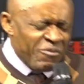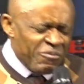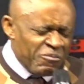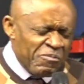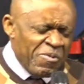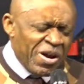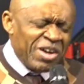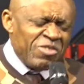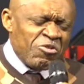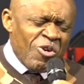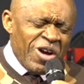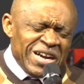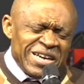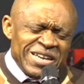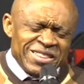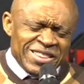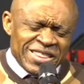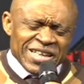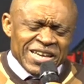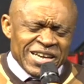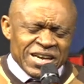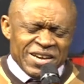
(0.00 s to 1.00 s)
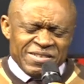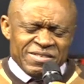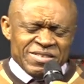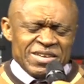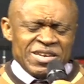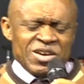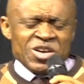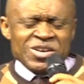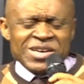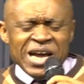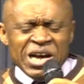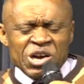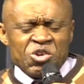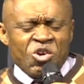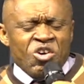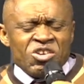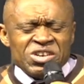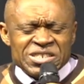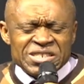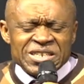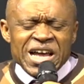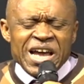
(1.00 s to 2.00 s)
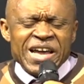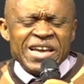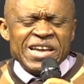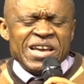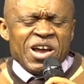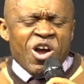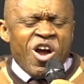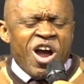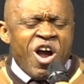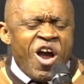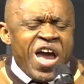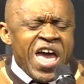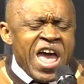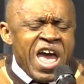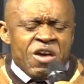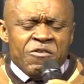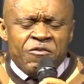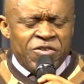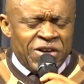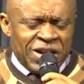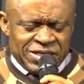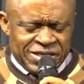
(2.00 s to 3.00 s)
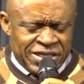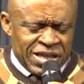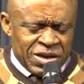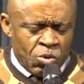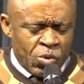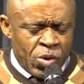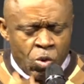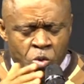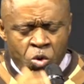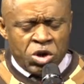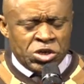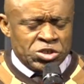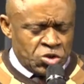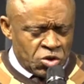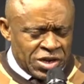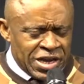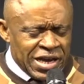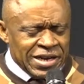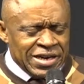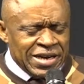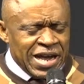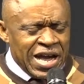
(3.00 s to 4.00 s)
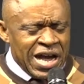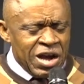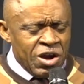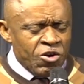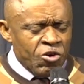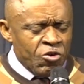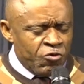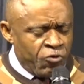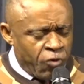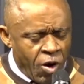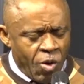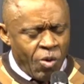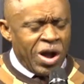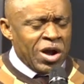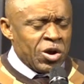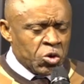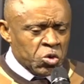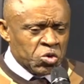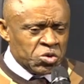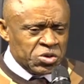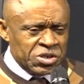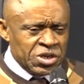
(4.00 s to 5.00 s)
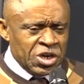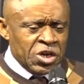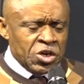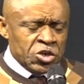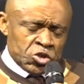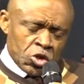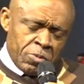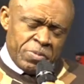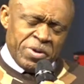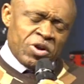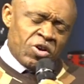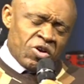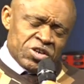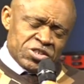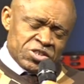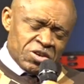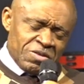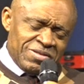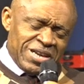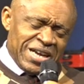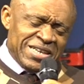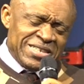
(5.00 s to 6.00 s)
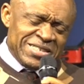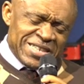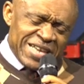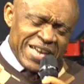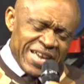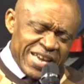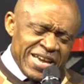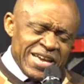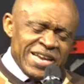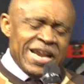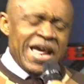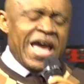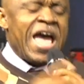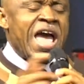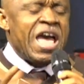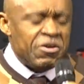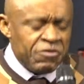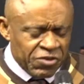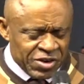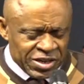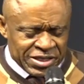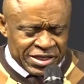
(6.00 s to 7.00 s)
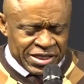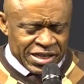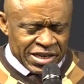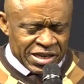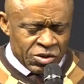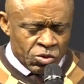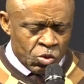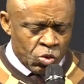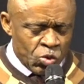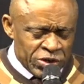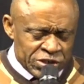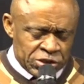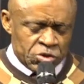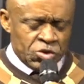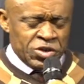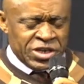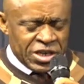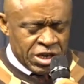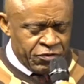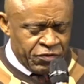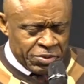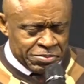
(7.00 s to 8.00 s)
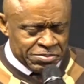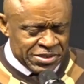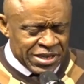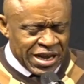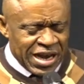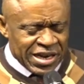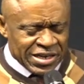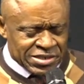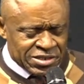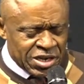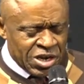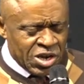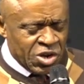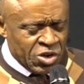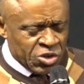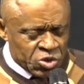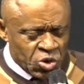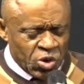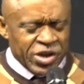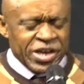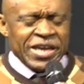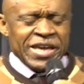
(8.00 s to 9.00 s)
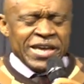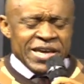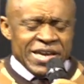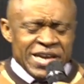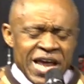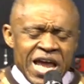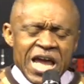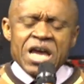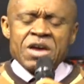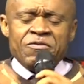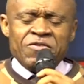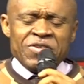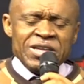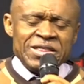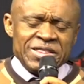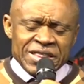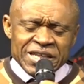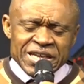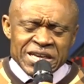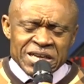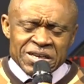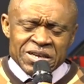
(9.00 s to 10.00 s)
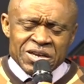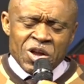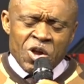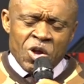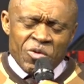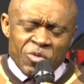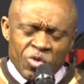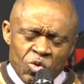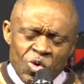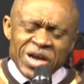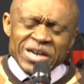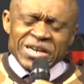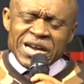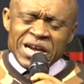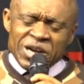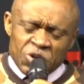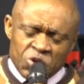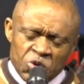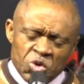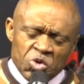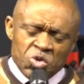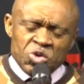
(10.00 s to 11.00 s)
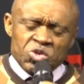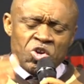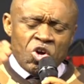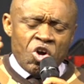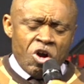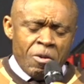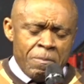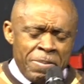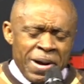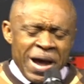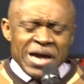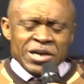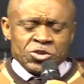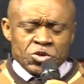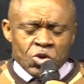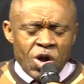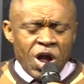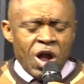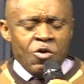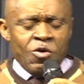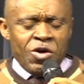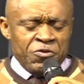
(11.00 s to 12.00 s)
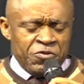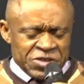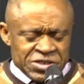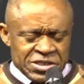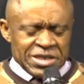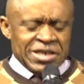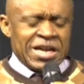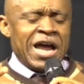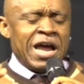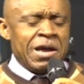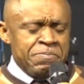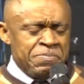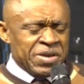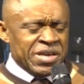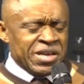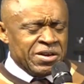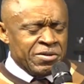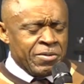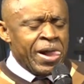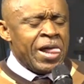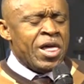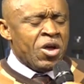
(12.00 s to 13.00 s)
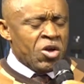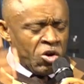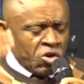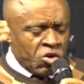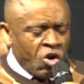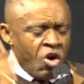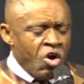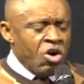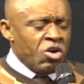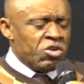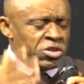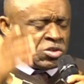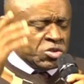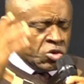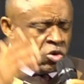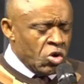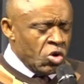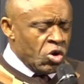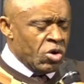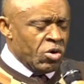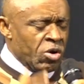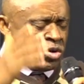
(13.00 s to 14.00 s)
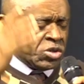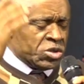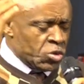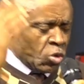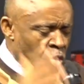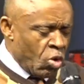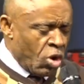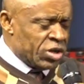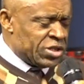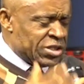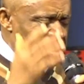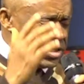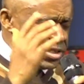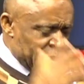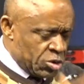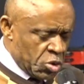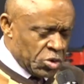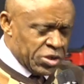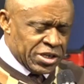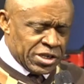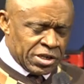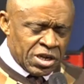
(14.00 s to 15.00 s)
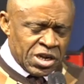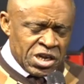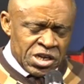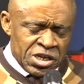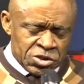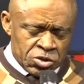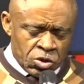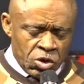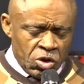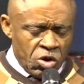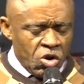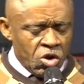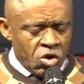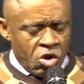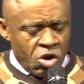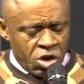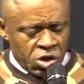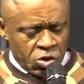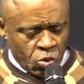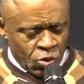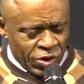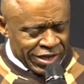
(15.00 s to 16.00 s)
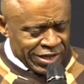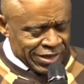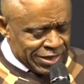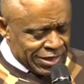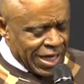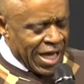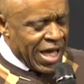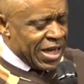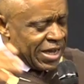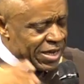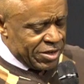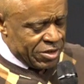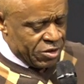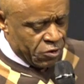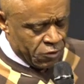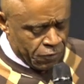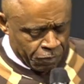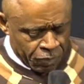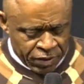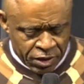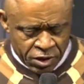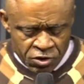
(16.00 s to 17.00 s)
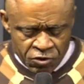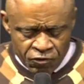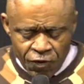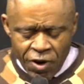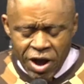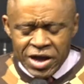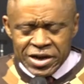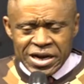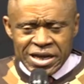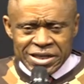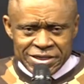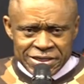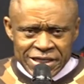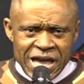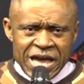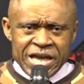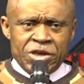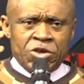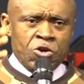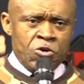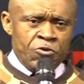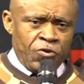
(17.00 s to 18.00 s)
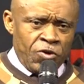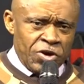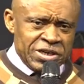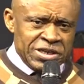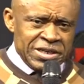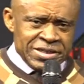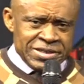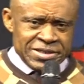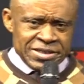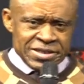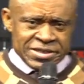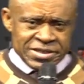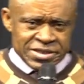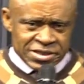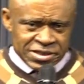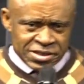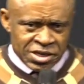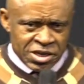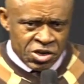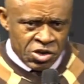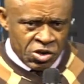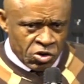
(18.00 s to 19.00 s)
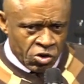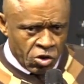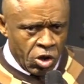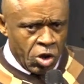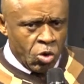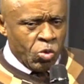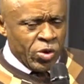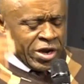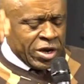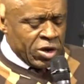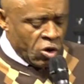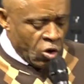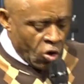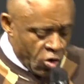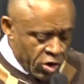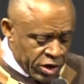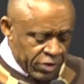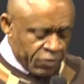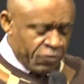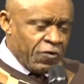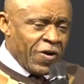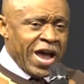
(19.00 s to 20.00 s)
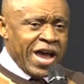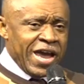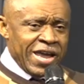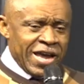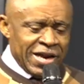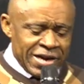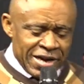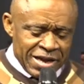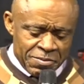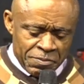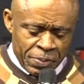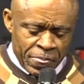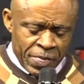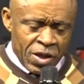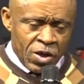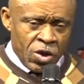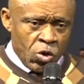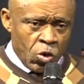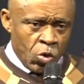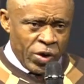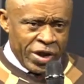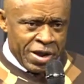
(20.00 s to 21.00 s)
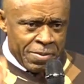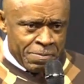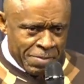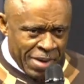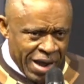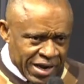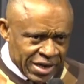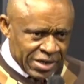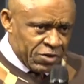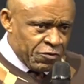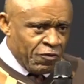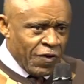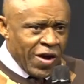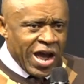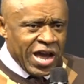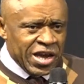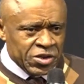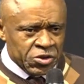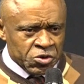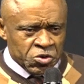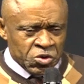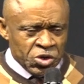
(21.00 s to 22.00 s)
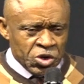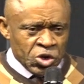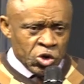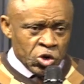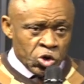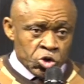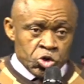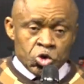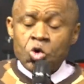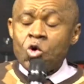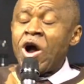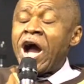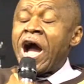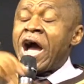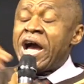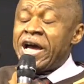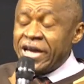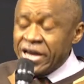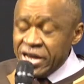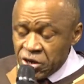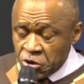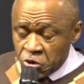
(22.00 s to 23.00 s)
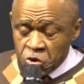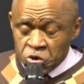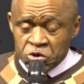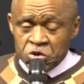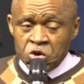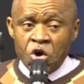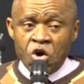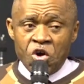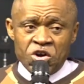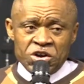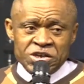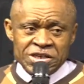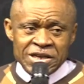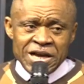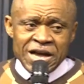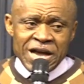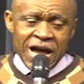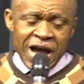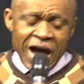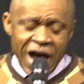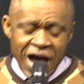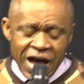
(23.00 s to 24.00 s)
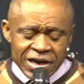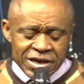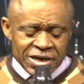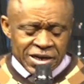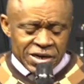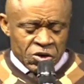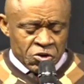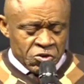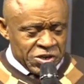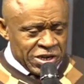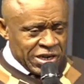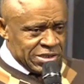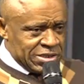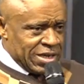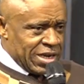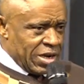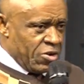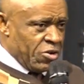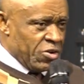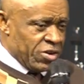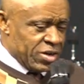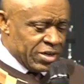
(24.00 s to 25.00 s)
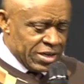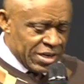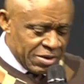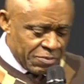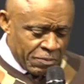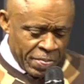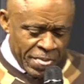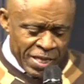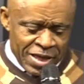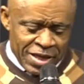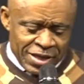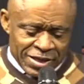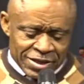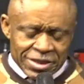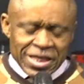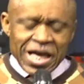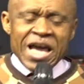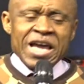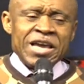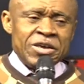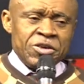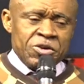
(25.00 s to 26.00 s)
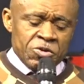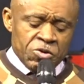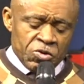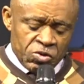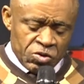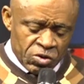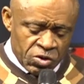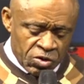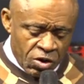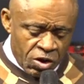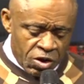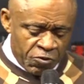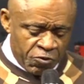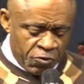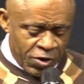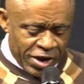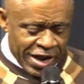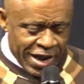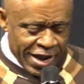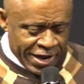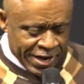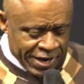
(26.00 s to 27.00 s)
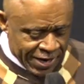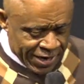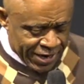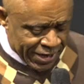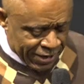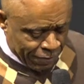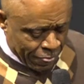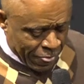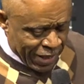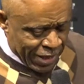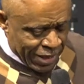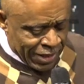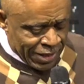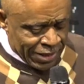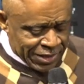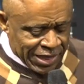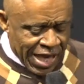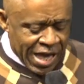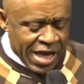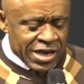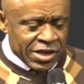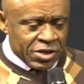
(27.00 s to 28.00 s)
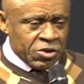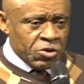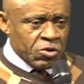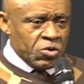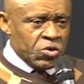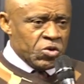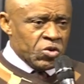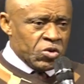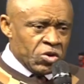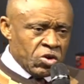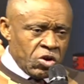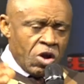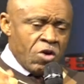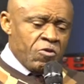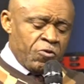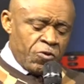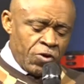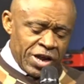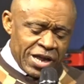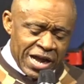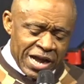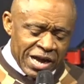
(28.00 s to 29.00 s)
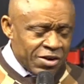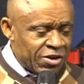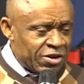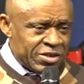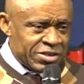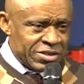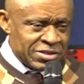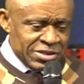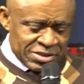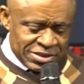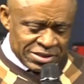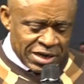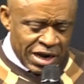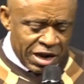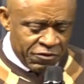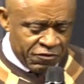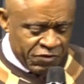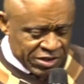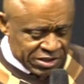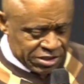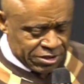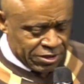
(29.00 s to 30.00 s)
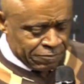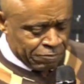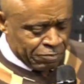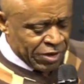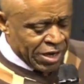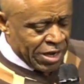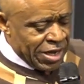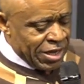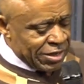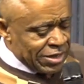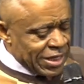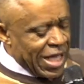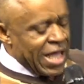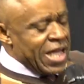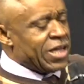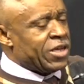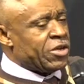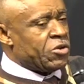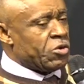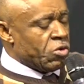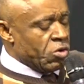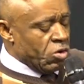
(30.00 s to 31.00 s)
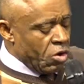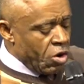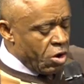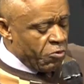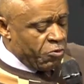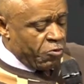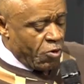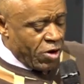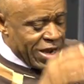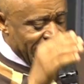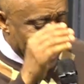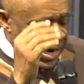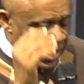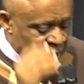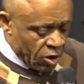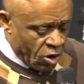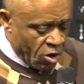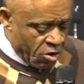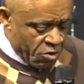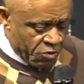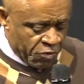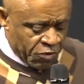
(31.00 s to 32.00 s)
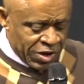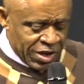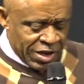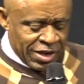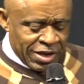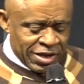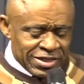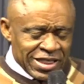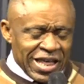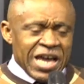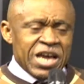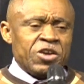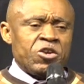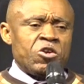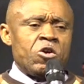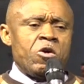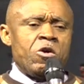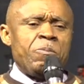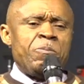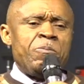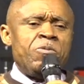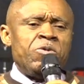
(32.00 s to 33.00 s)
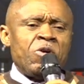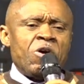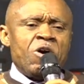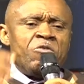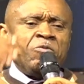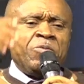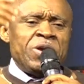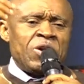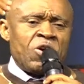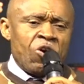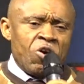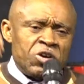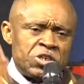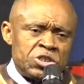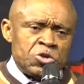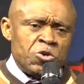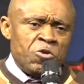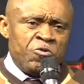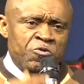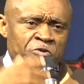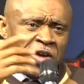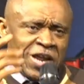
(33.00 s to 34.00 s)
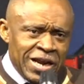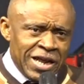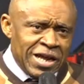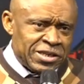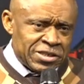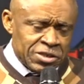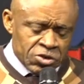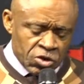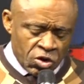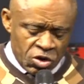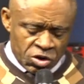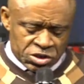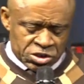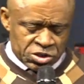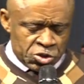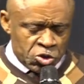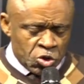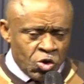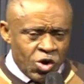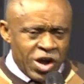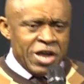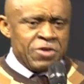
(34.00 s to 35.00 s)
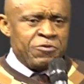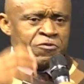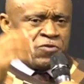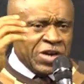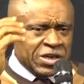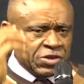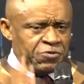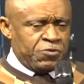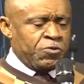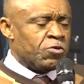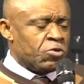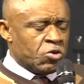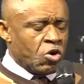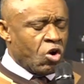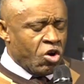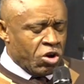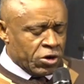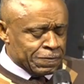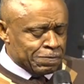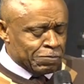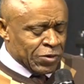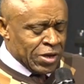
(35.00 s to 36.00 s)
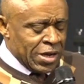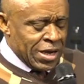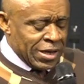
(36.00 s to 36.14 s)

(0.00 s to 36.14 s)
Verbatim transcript: But one thing that God said, everything will work together for our good. So because of that, he said, in everything we should give him thanks. So in everything, whether good or bad to our physical being, God knows what he's doing. So Lord God, we thank you. Father, thank you for this season. Lord, we glorify your name. We magnify you. You are a good God. Hallelujah to your holy name. Thank you, Lord, for your healing. Thank you, Lord, for your uh, salvation. Thank you, Lord, for your love. Thank you, Lord, because you fail it not. You are a faithful God.